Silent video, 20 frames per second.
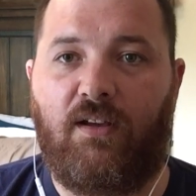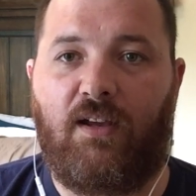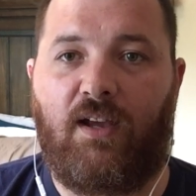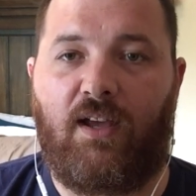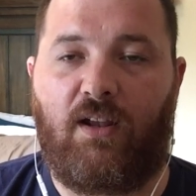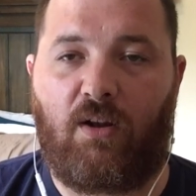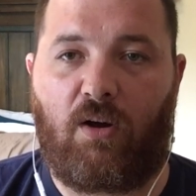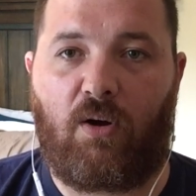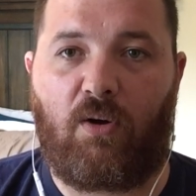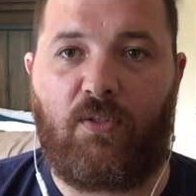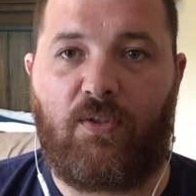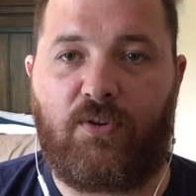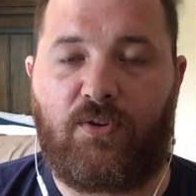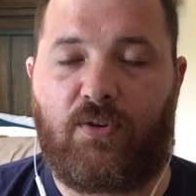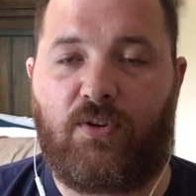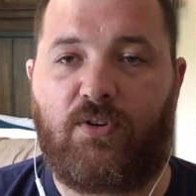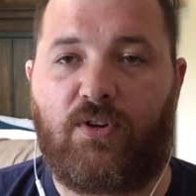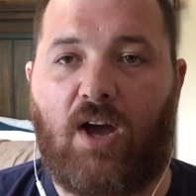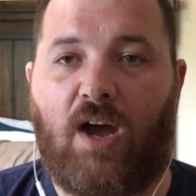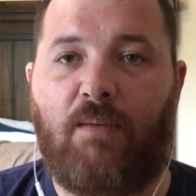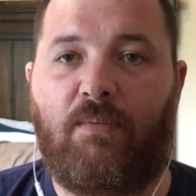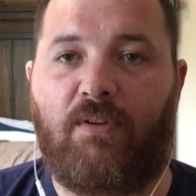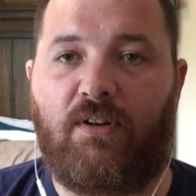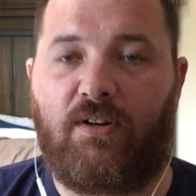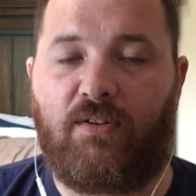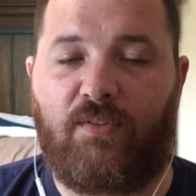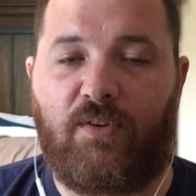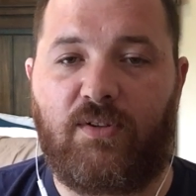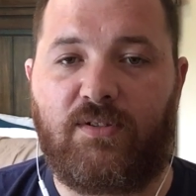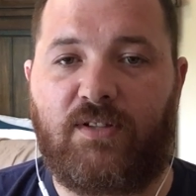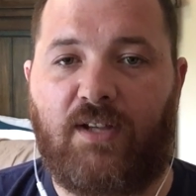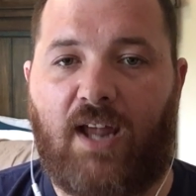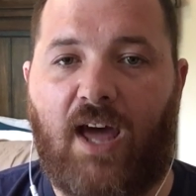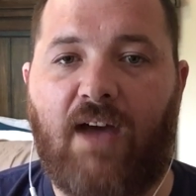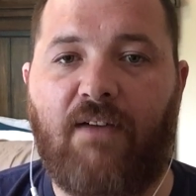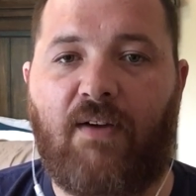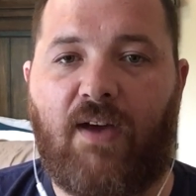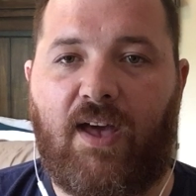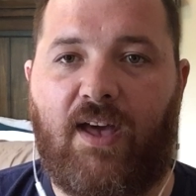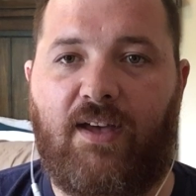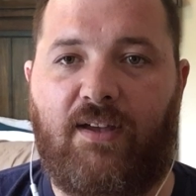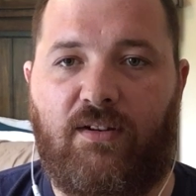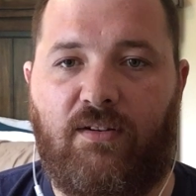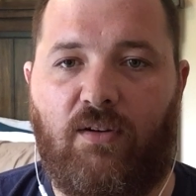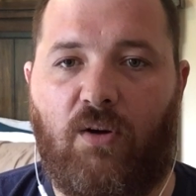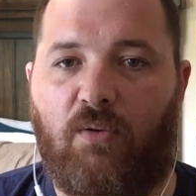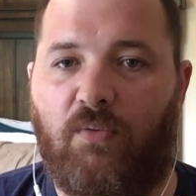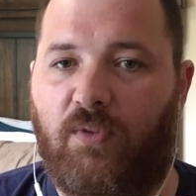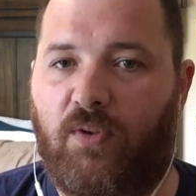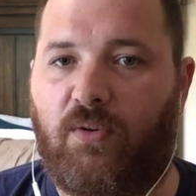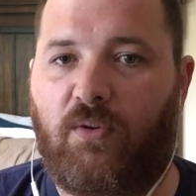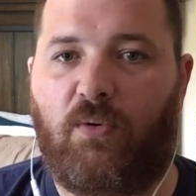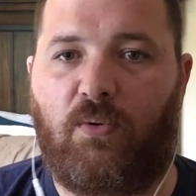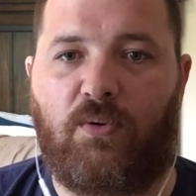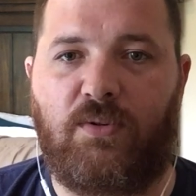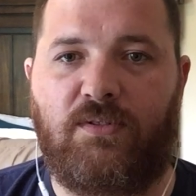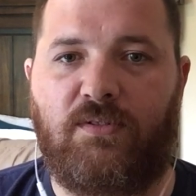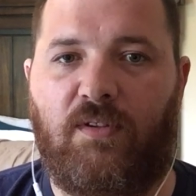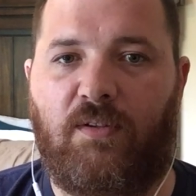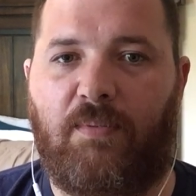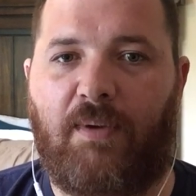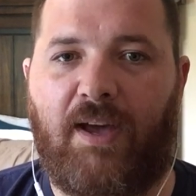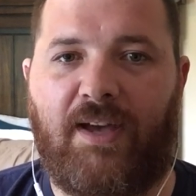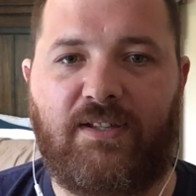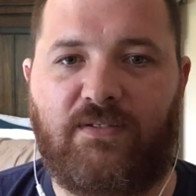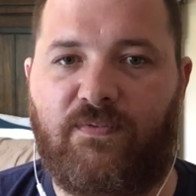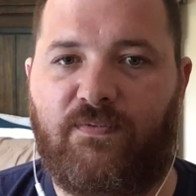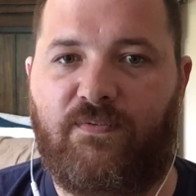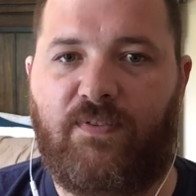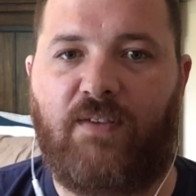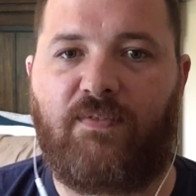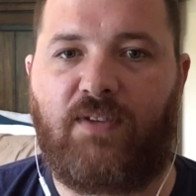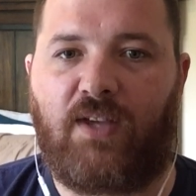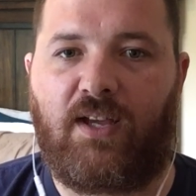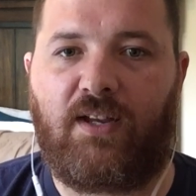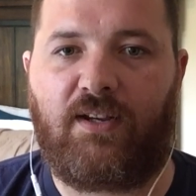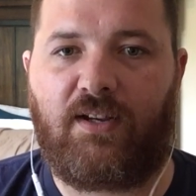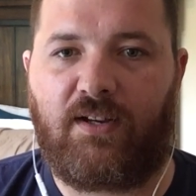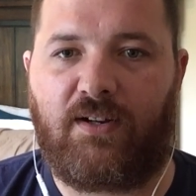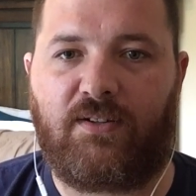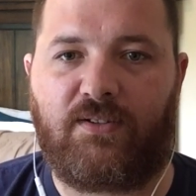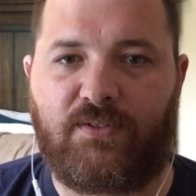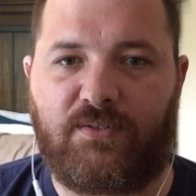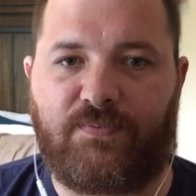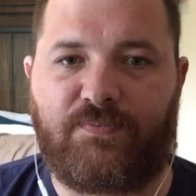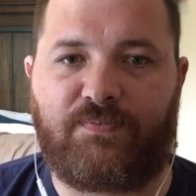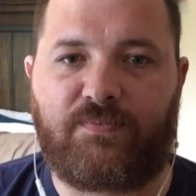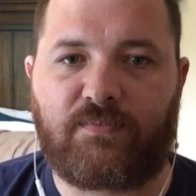in all the job interviews that I've had over the course of the past 15 years.